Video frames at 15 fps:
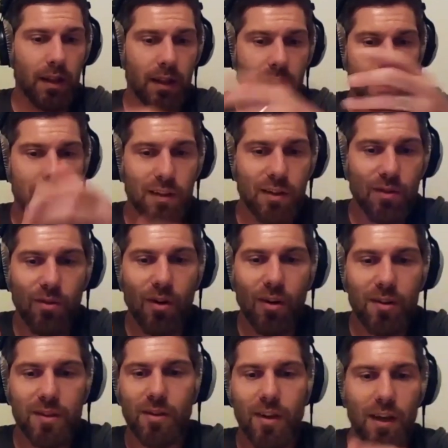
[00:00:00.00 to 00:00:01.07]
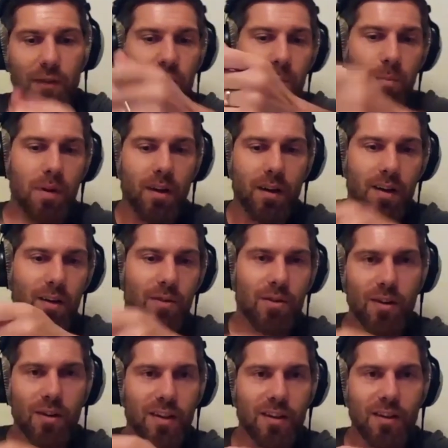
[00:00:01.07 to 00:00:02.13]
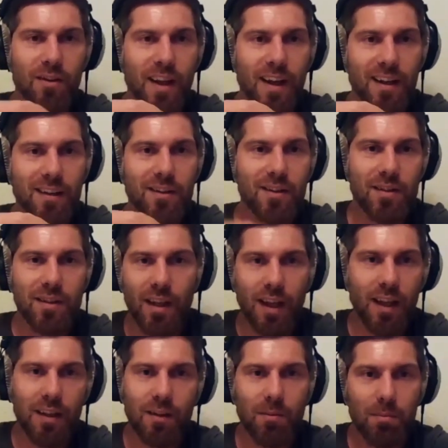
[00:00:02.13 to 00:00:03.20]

you also have to plug out all the connectors and